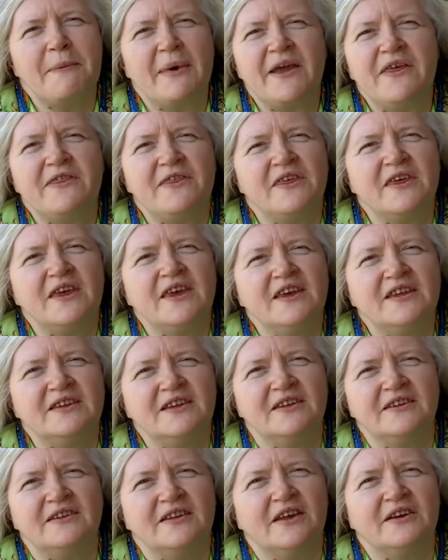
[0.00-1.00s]
by thinking
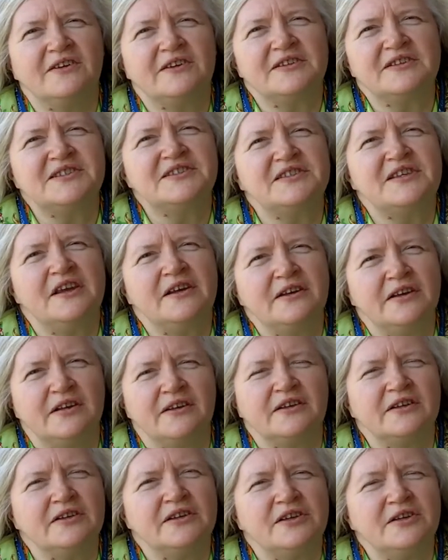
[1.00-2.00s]
and
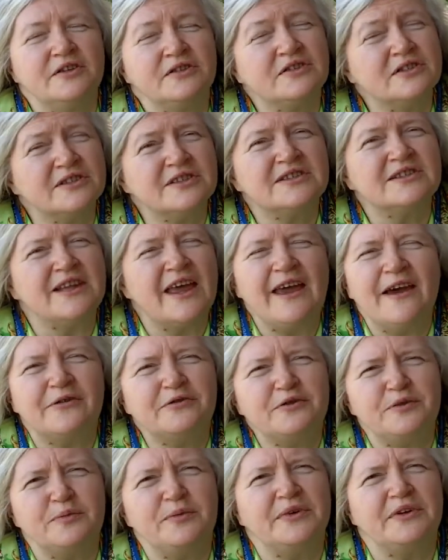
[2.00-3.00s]
understanding. You just
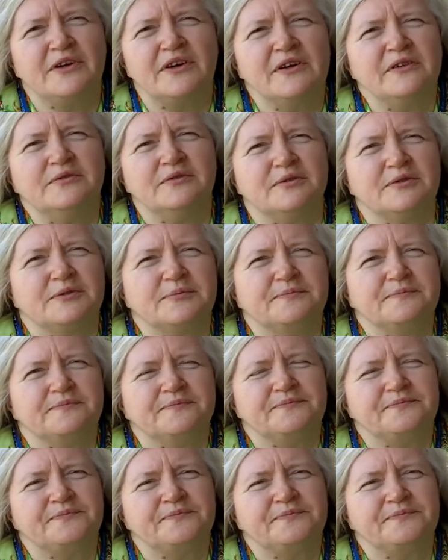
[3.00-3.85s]
have to be around.